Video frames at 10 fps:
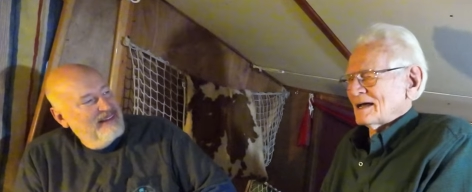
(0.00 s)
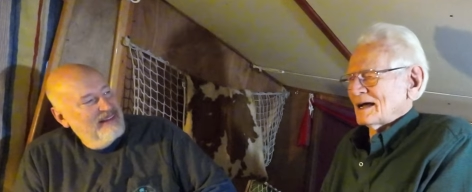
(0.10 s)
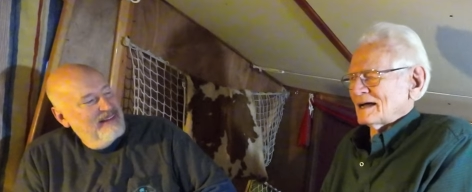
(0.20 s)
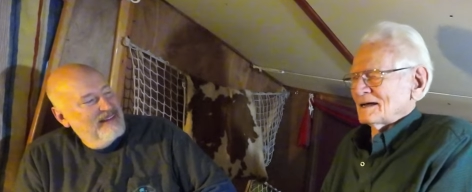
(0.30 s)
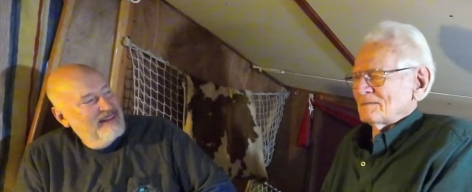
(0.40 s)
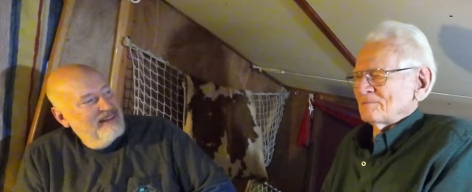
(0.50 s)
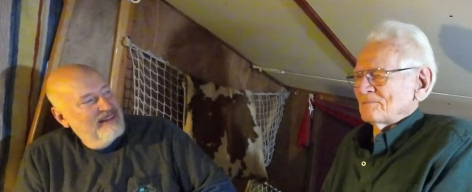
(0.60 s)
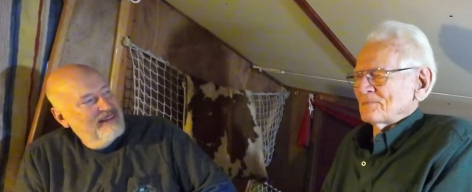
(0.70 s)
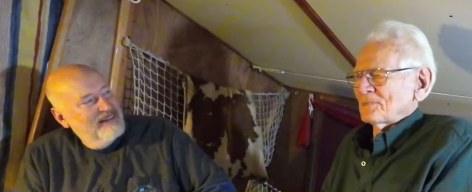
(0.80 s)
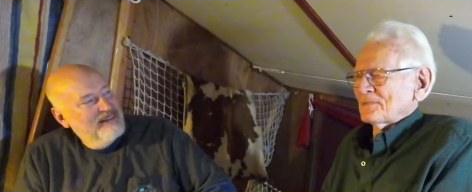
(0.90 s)

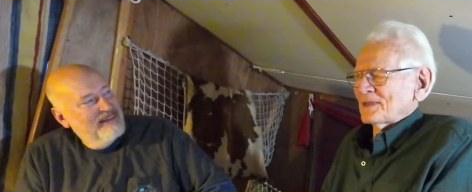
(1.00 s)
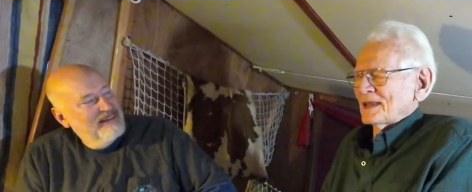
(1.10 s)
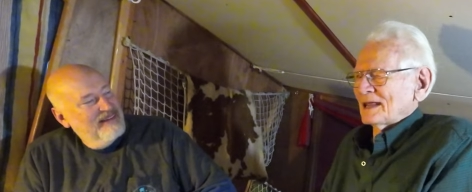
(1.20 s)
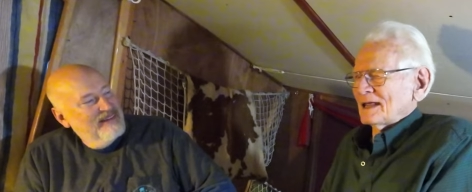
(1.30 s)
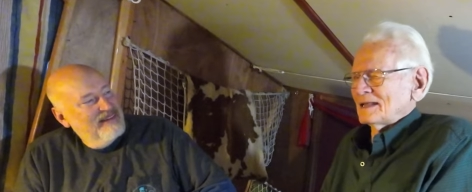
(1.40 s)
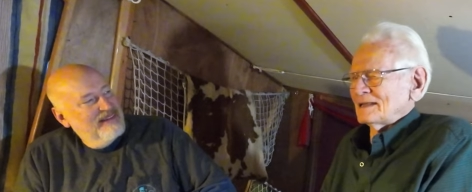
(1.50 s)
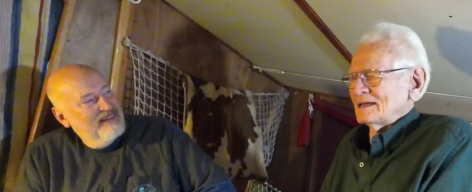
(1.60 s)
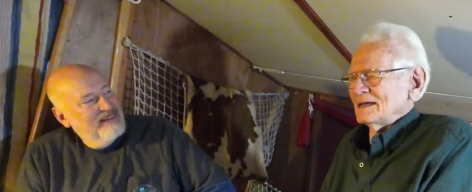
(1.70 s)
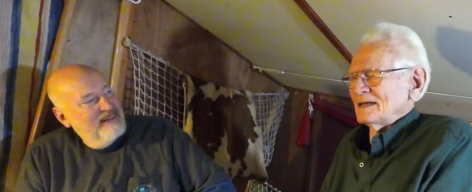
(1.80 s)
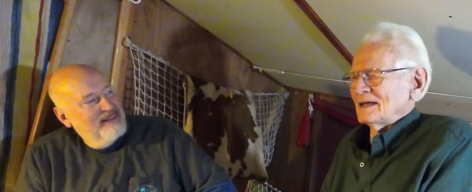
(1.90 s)
Speaker 1: um,
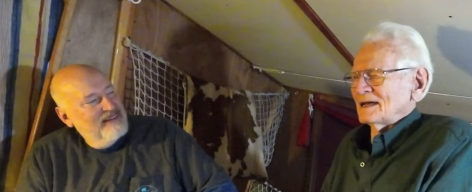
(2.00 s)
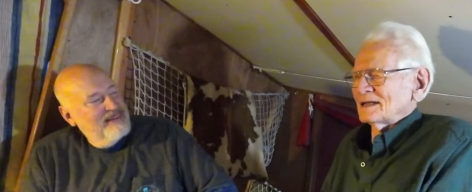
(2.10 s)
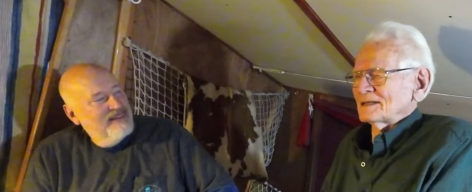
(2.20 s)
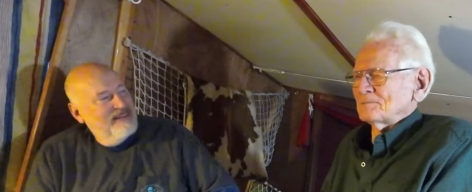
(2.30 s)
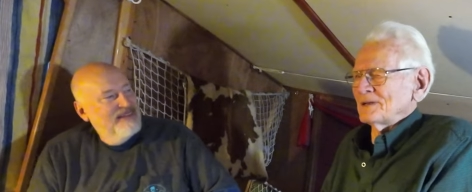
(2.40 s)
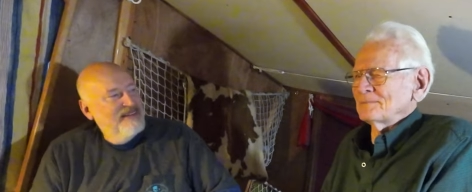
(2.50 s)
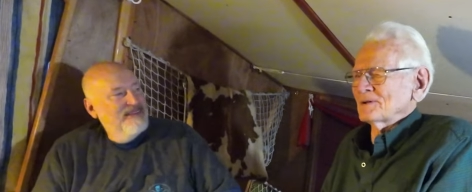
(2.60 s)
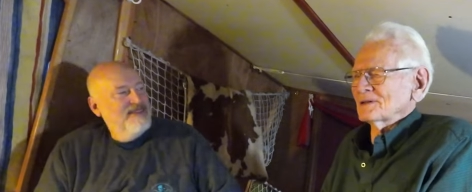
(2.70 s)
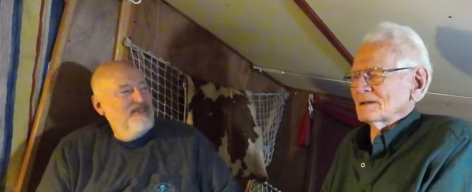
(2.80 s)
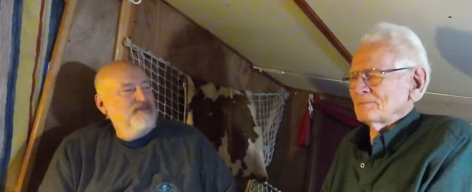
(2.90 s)
the uh, the
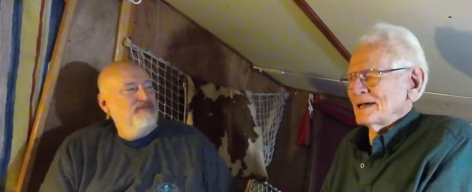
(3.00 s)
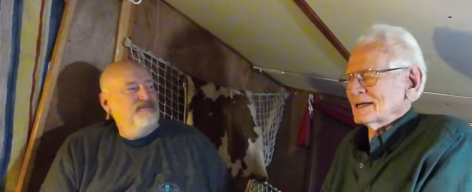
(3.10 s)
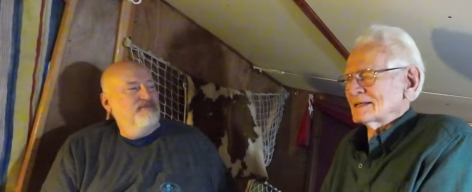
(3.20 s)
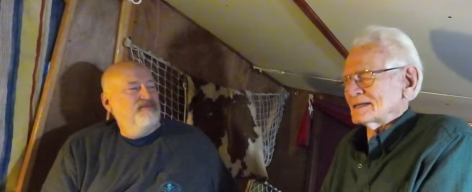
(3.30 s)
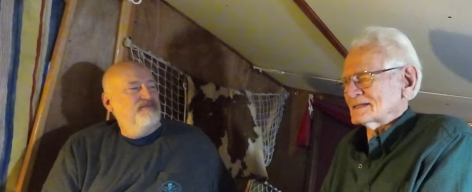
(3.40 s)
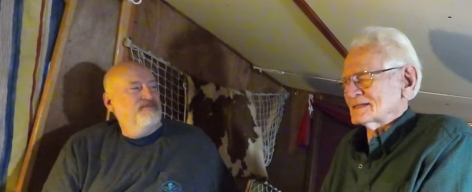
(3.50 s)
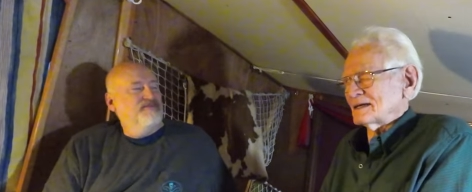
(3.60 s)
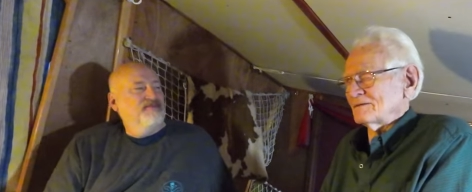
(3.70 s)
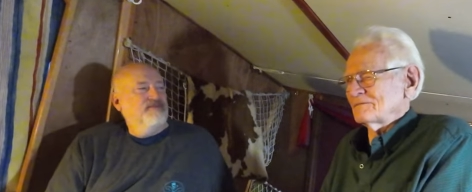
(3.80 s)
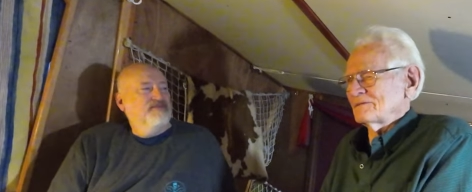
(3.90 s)
people that make this
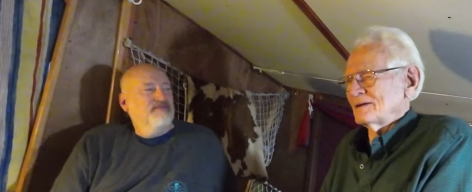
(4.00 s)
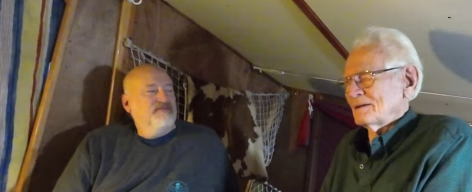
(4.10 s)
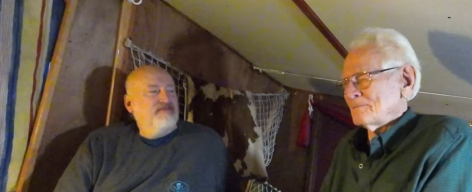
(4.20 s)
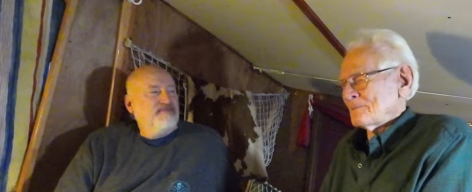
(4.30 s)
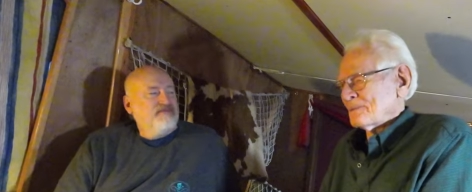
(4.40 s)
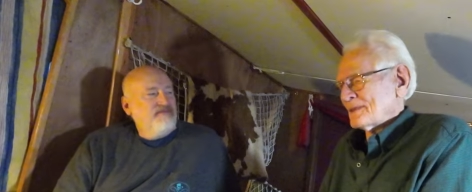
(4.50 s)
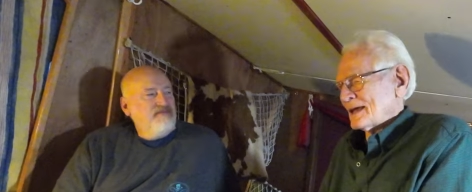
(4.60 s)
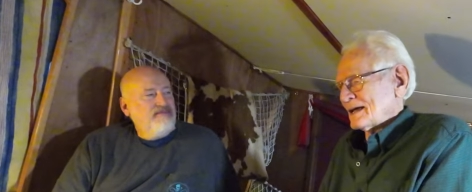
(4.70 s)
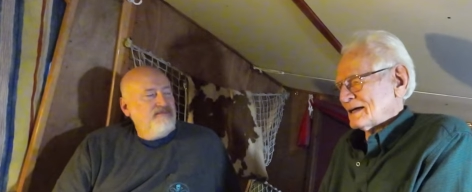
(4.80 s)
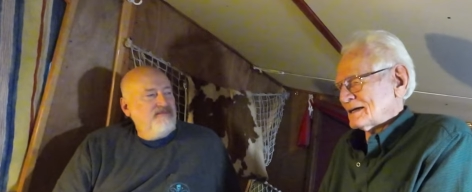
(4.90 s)
stuff.
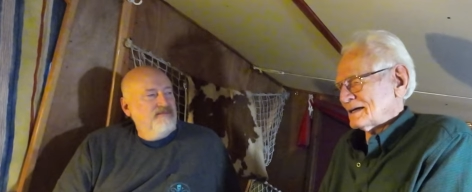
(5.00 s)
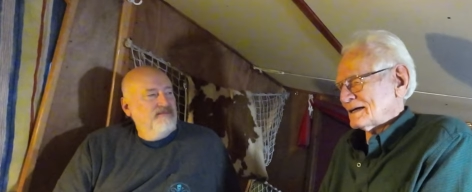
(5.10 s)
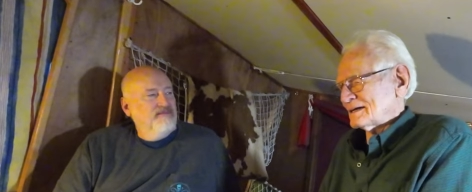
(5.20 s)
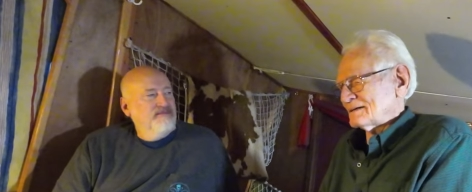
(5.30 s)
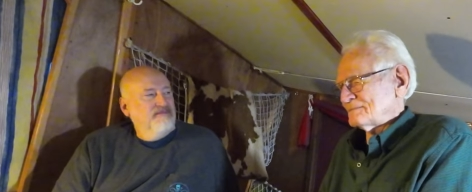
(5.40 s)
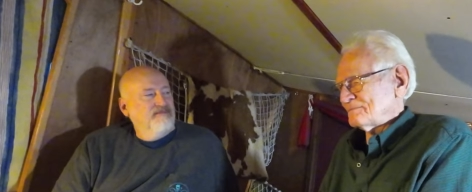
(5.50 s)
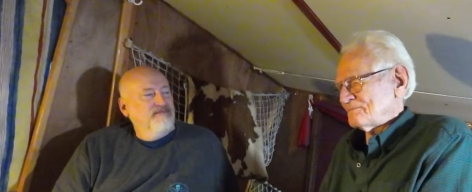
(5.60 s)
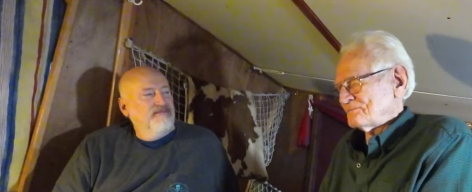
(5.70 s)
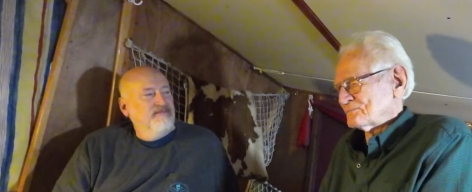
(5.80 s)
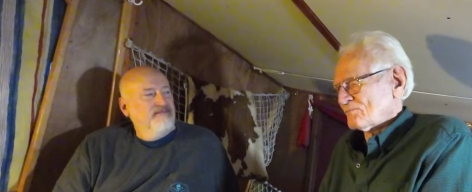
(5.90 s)
Um,
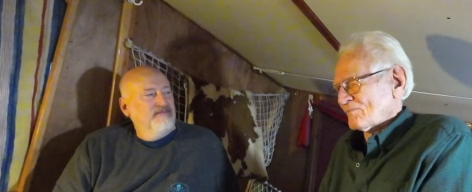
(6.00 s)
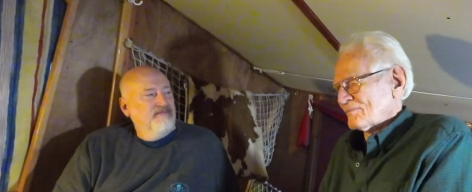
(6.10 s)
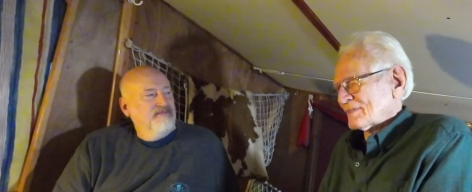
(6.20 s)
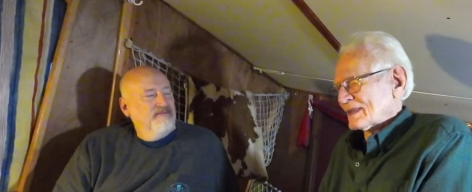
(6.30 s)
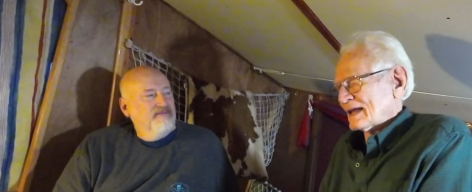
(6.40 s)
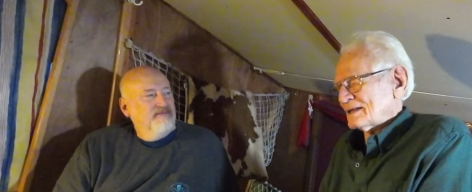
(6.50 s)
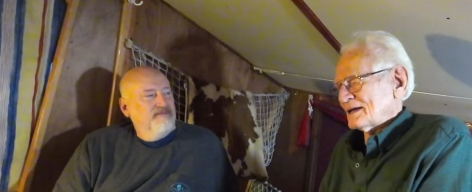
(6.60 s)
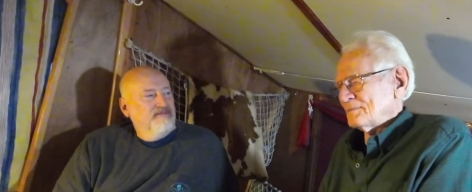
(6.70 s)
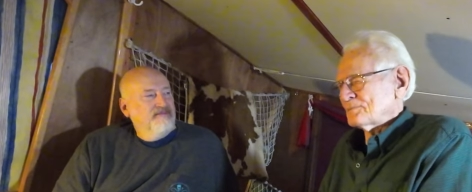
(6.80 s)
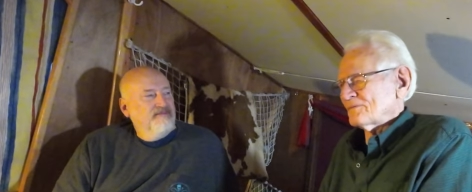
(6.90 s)

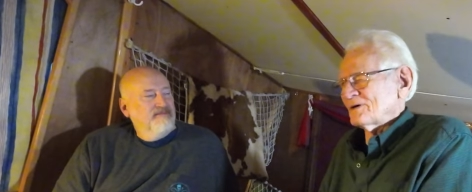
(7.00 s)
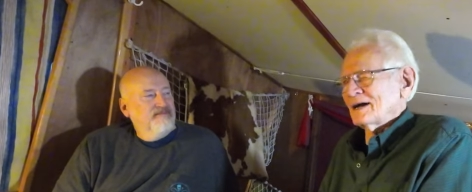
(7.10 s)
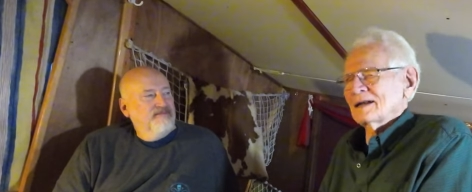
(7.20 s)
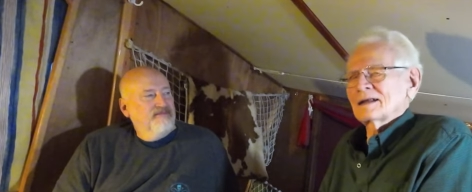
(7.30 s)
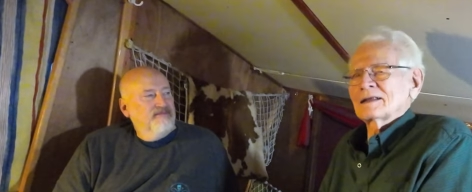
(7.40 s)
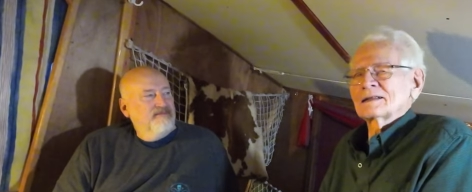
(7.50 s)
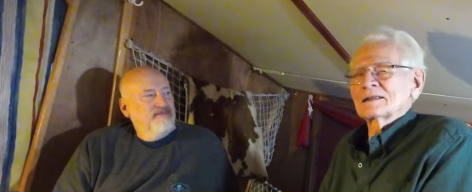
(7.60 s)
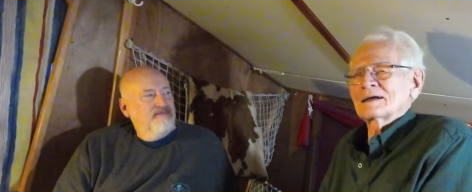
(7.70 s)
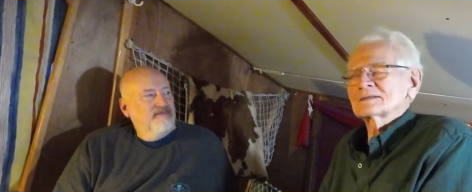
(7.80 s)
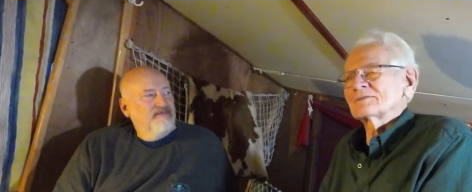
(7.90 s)
they provided in
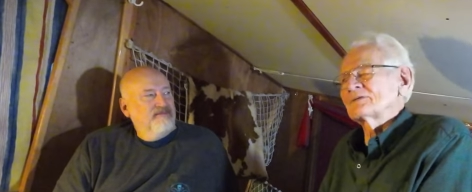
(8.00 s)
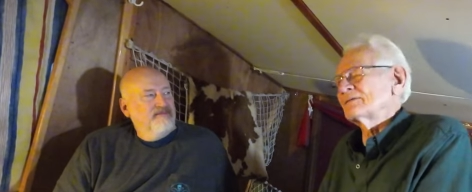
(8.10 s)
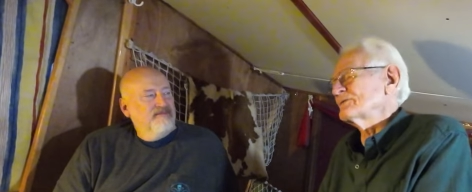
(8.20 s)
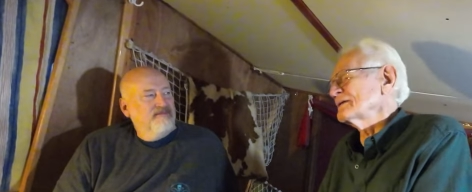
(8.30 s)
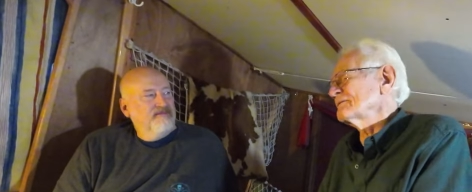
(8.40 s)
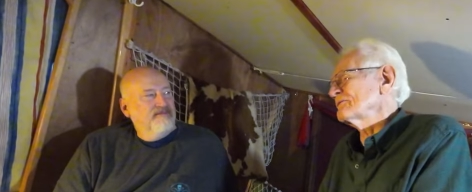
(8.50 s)
lots of different